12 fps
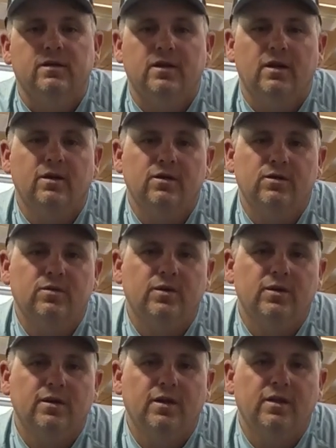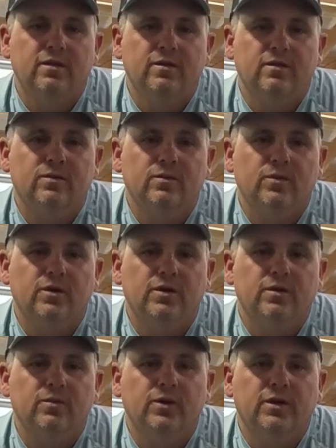Now here's where
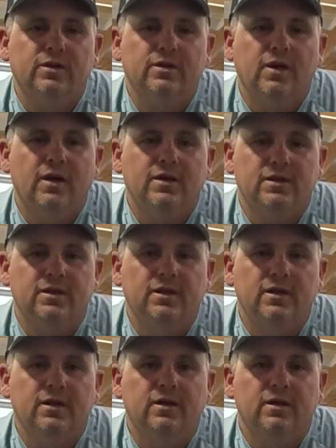it went crazy.